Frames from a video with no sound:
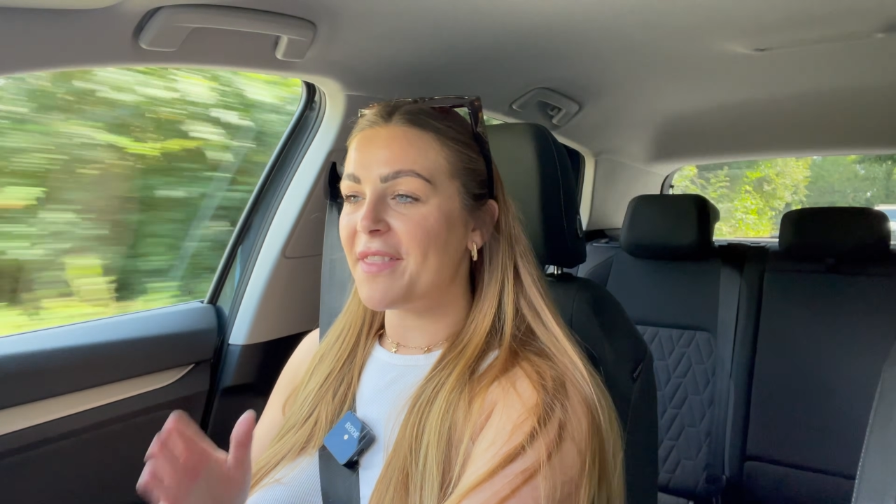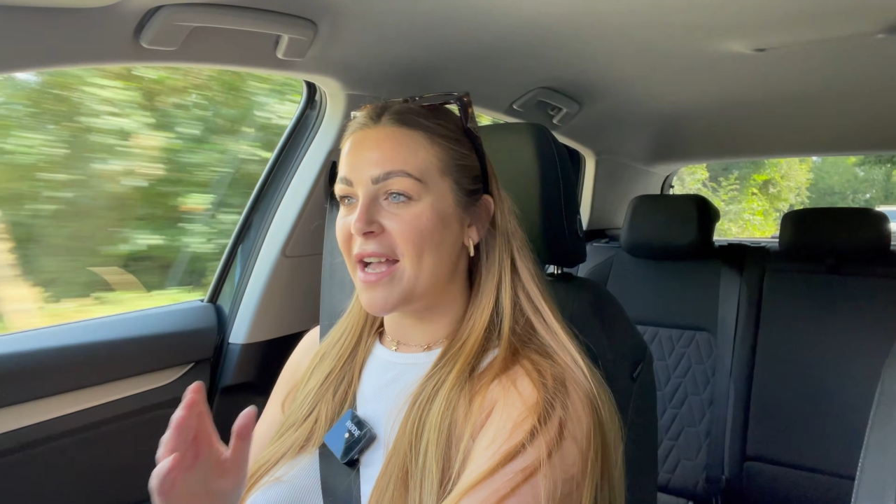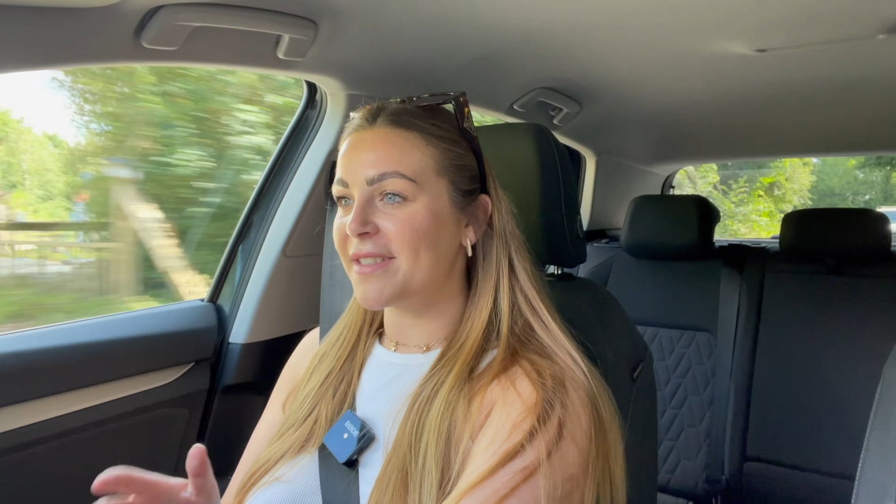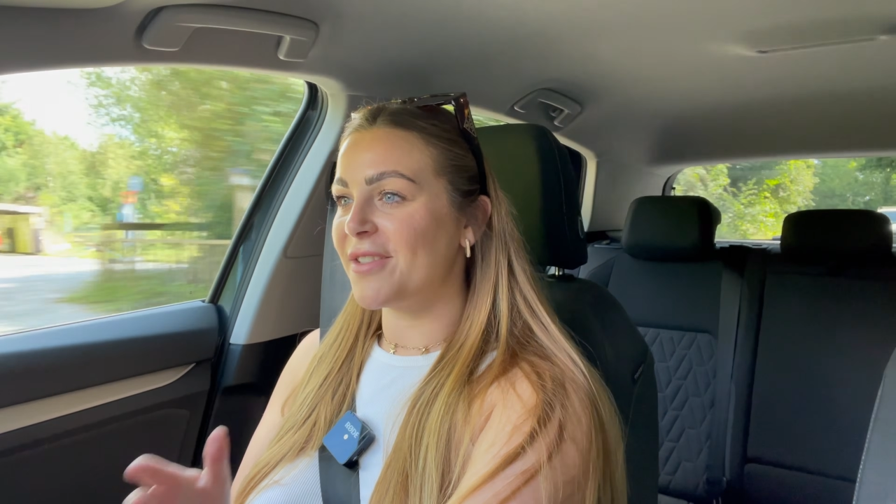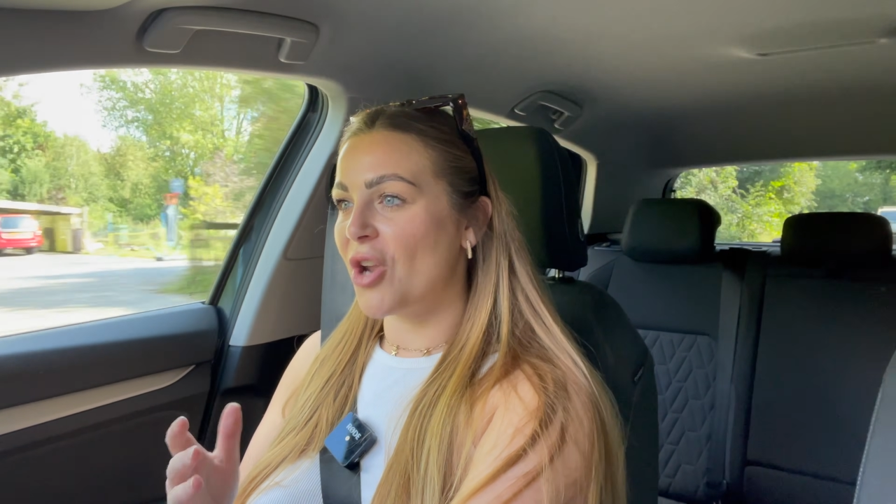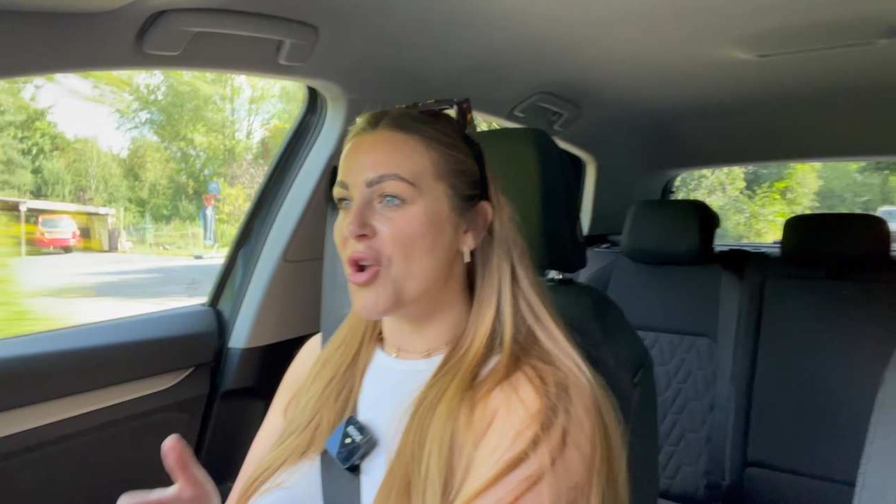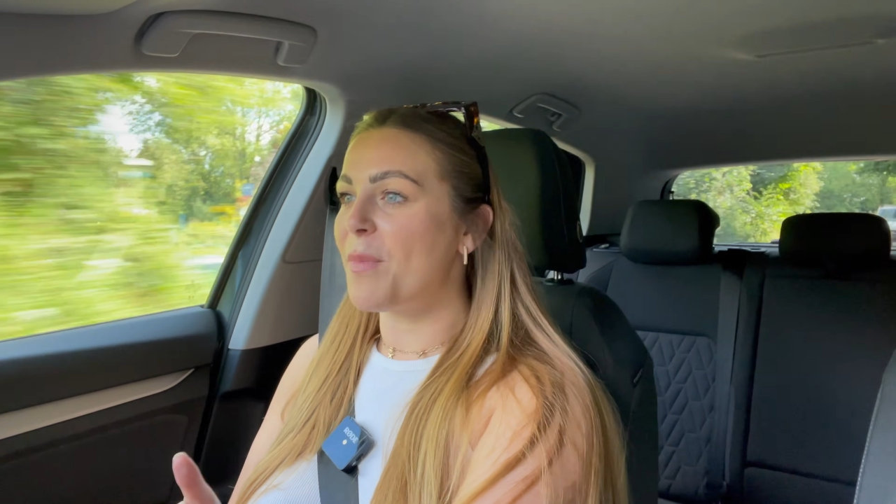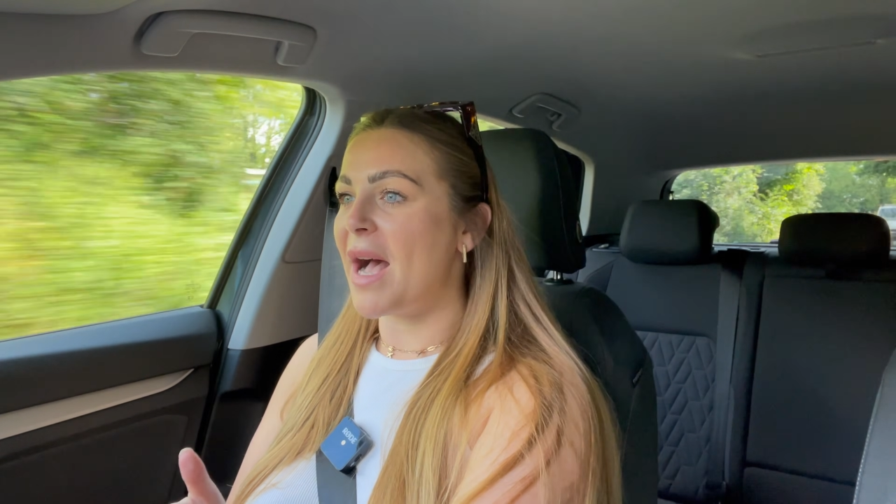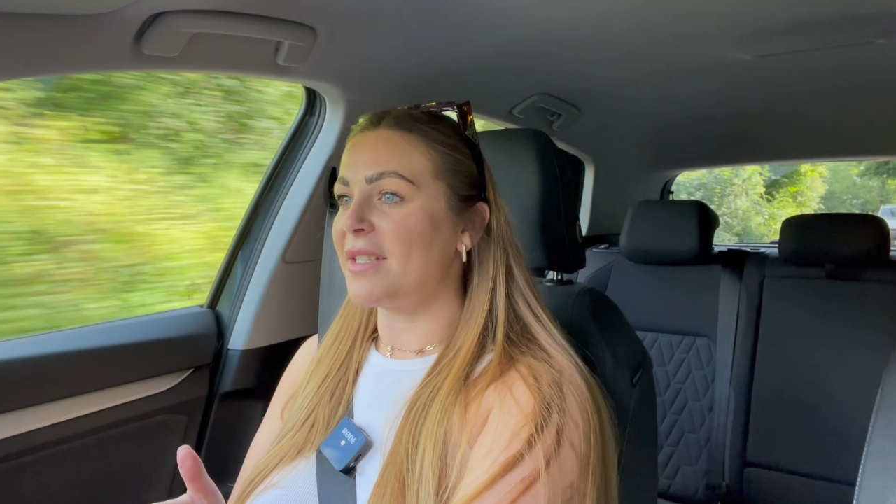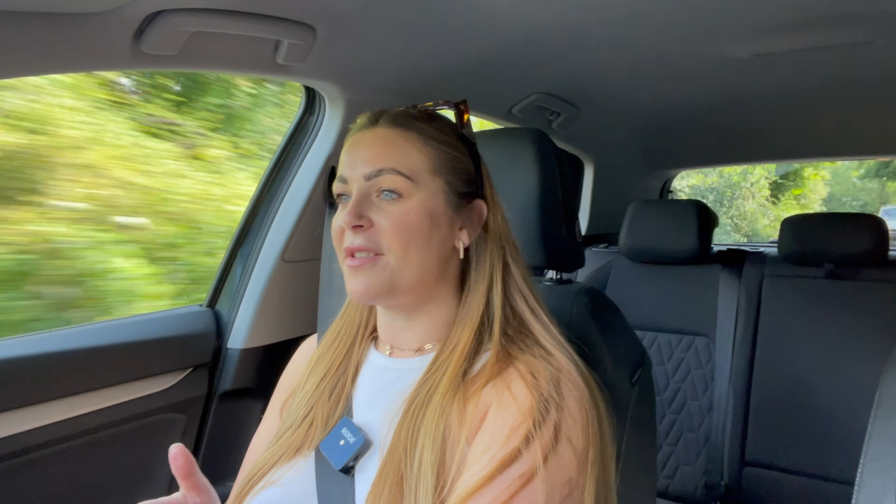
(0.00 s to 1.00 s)
that's no
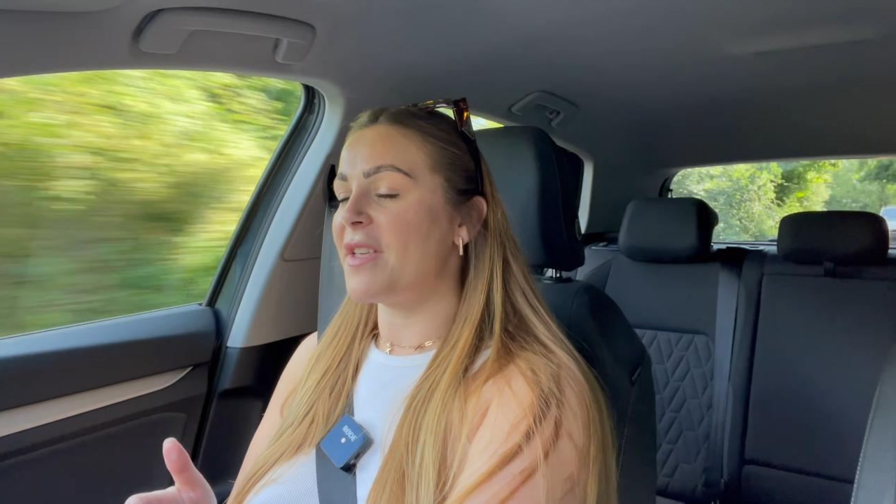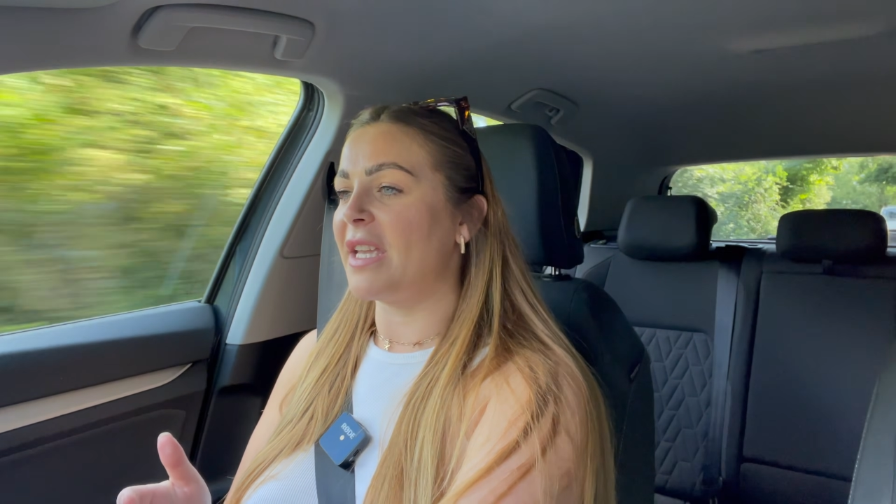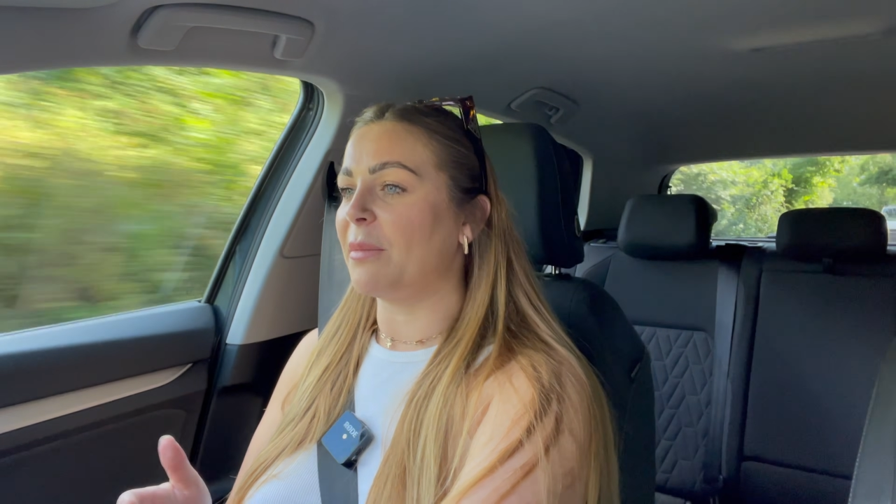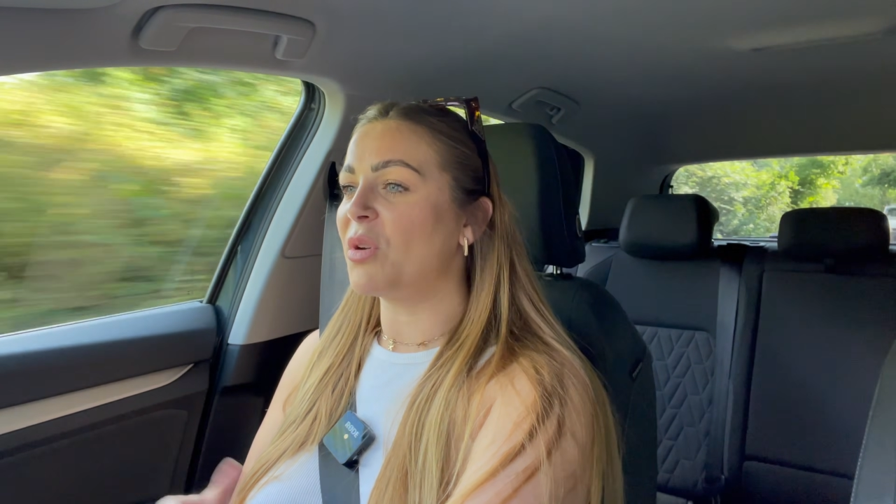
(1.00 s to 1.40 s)
bad thing,